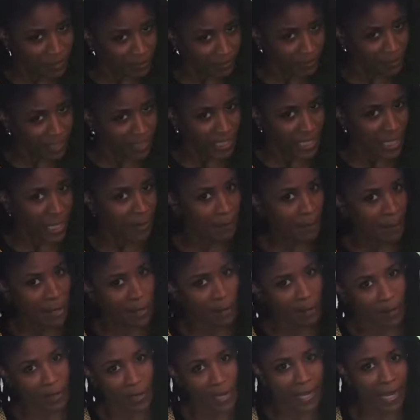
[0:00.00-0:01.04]
to fit in my
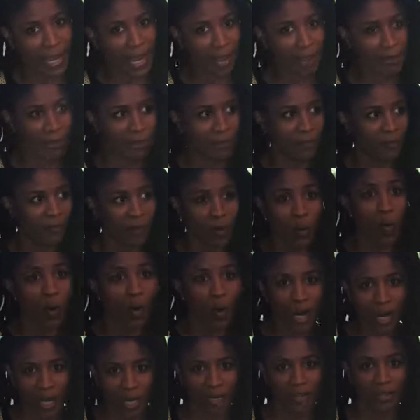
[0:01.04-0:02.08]
workout
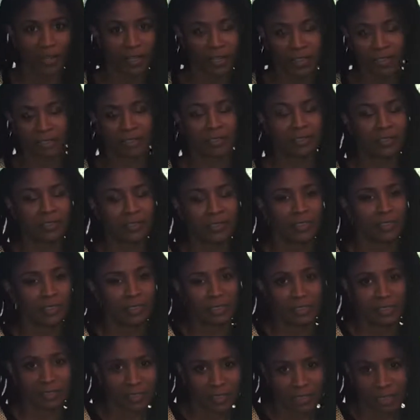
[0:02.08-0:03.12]
before,
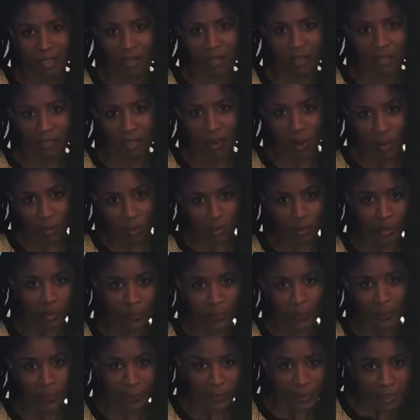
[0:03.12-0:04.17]
you know, the whole
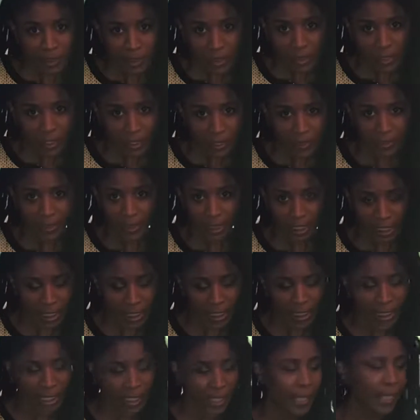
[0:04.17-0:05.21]
triple book
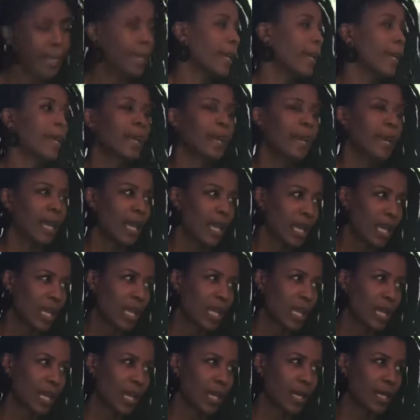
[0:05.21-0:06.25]
thing
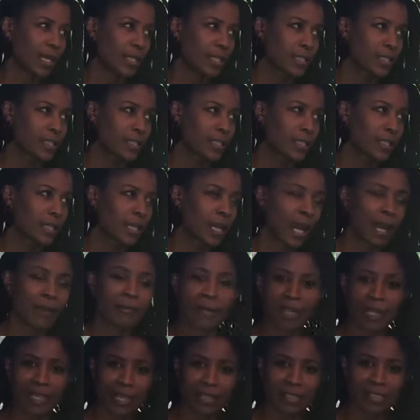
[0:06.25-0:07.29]
and I
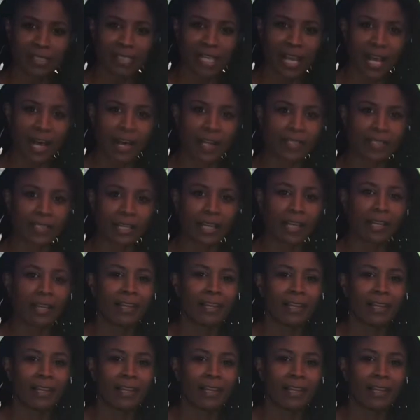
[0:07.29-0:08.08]
ran outside